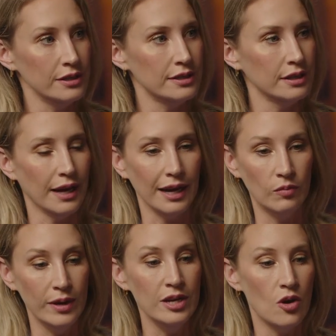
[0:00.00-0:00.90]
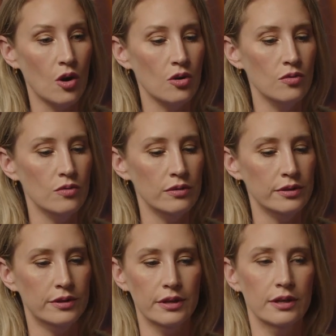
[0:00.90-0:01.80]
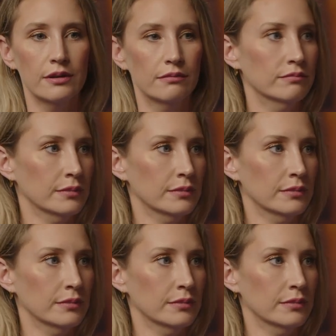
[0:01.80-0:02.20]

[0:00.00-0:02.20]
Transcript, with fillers: Mm-hmm. Like we know the